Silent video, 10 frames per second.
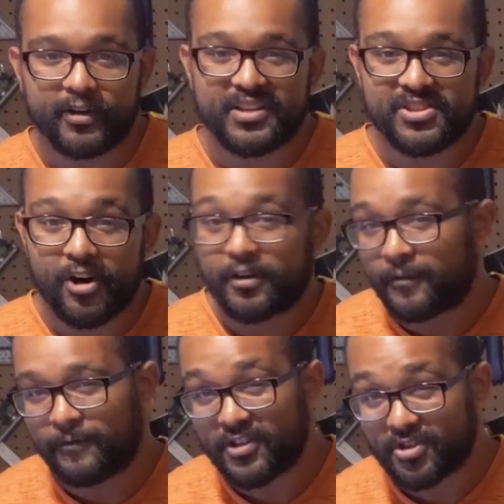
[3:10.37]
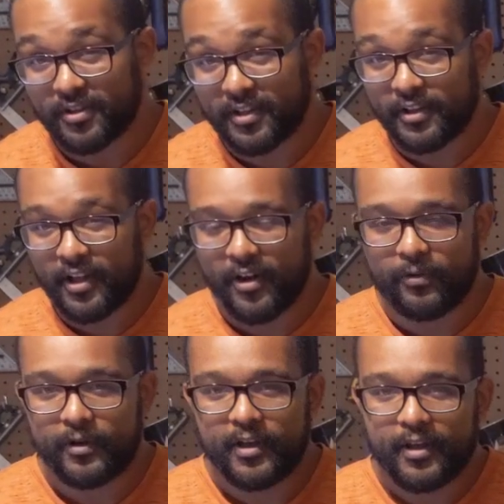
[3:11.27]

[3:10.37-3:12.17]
is artificially low,